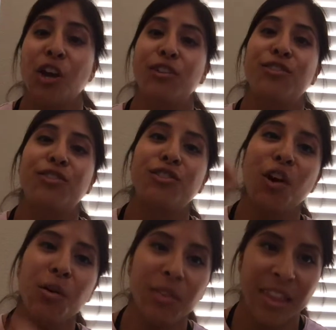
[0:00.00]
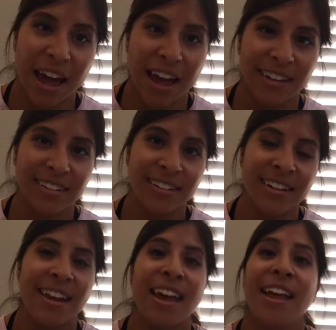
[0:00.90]
so that
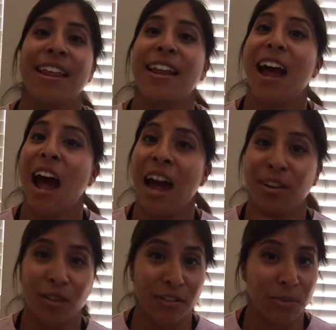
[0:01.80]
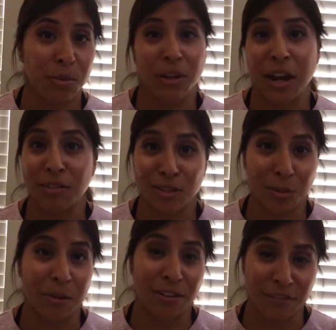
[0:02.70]
I don't have to put out so
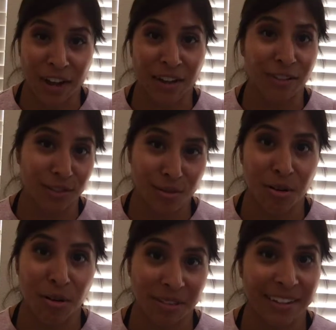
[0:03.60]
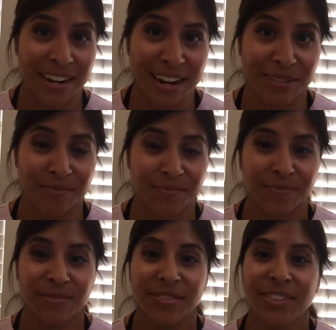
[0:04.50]
many fires throughout the day.
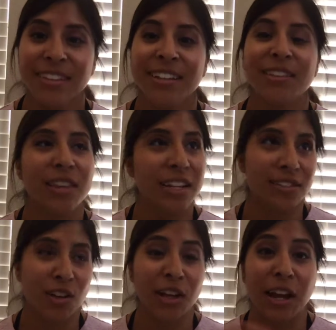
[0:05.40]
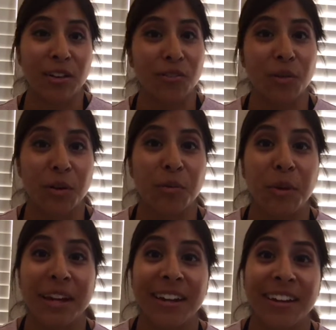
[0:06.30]
That's all kind of what
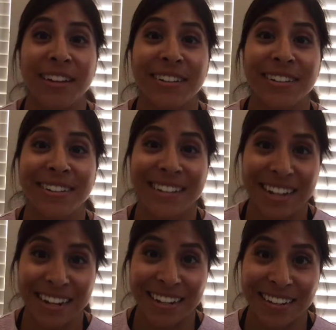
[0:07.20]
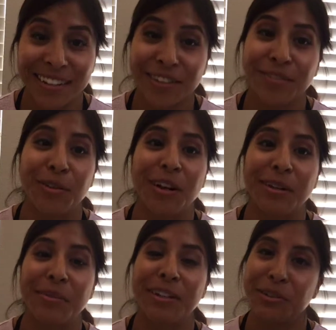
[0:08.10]
we need if we're going to
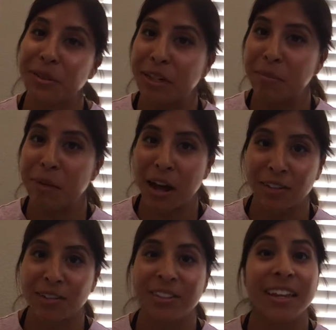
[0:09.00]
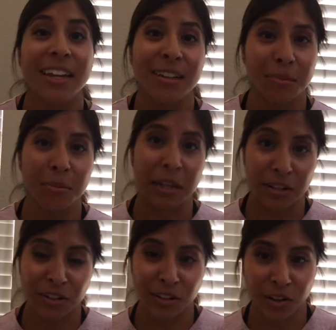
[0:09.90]
be doing a model like
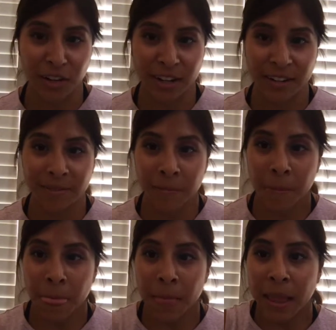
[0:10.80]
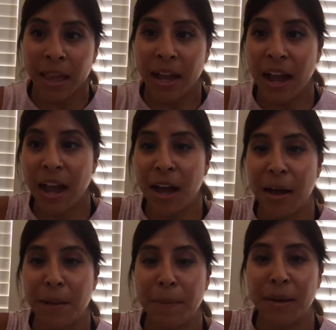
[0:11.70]
blended learning.
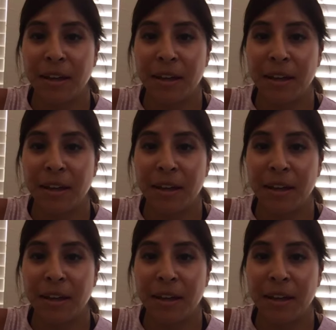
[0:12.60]
Um,